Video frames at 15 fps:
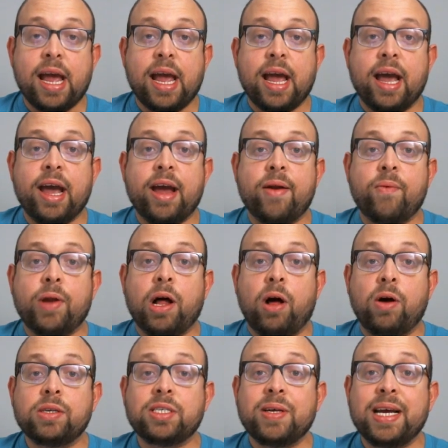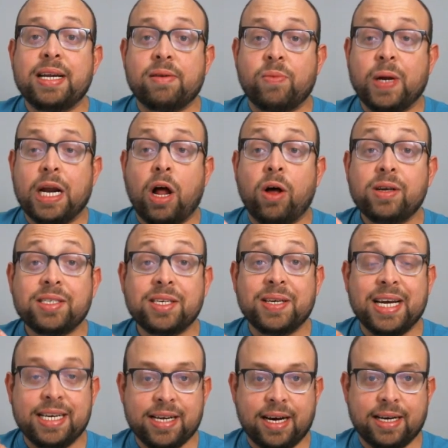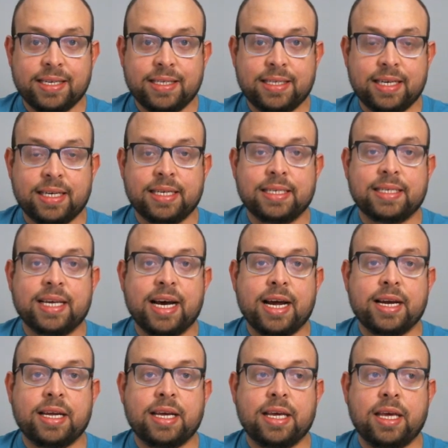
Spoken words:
And what also he does is that